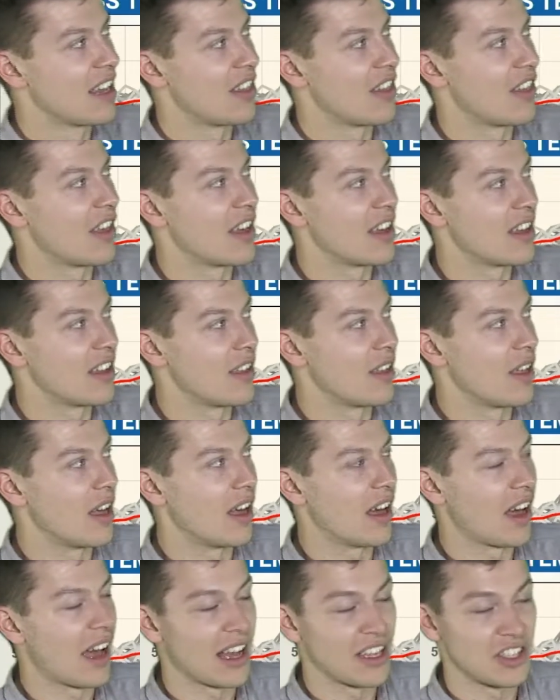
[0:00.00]
that
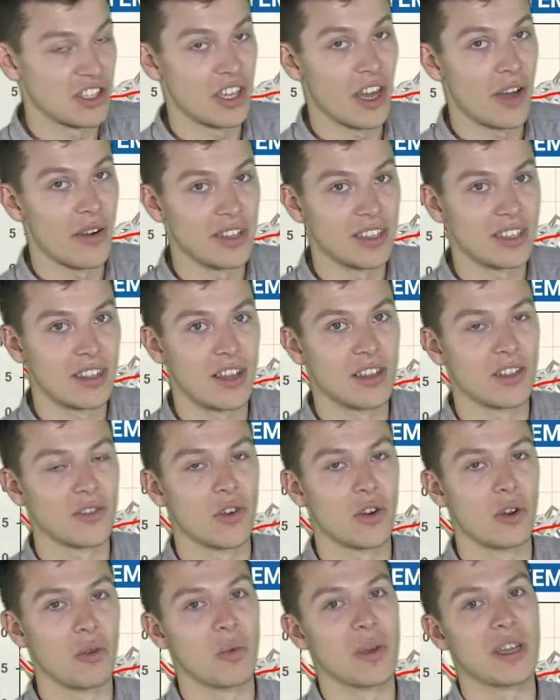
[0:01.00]
as you go into those
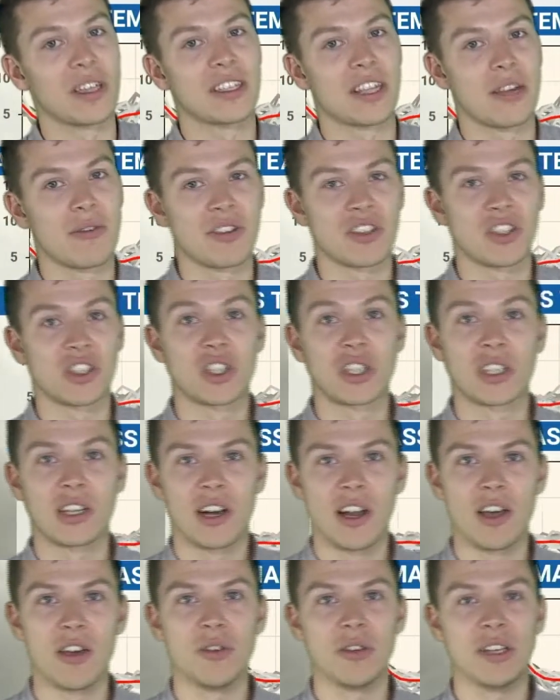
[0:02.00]
following weeks, there is a
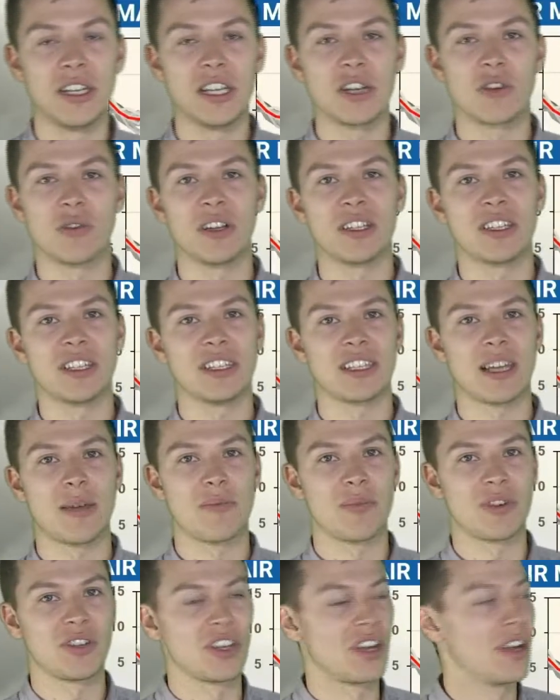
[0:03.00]
slow decrease in
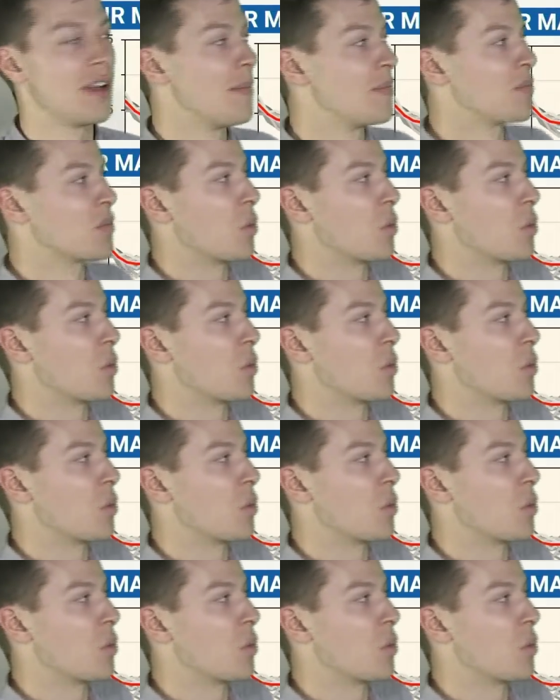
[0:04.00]
temperature.